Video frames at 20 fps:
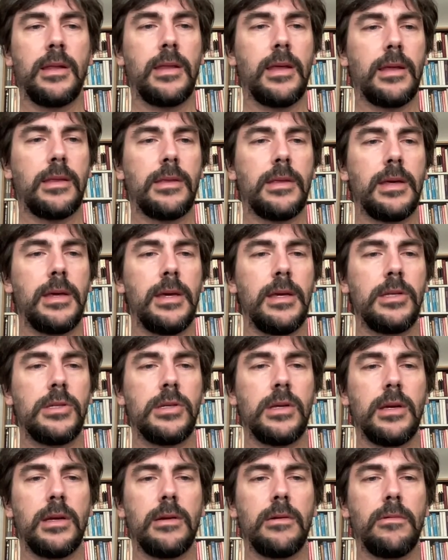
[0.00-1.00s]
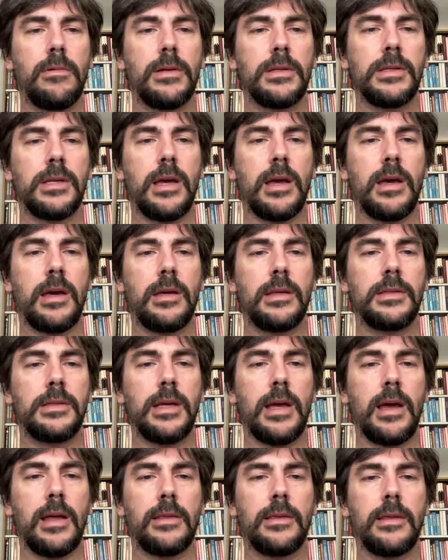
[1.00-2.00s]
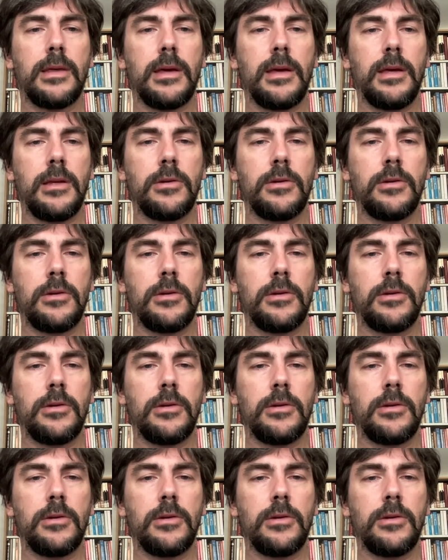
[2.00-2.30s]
that the I Ching resides at the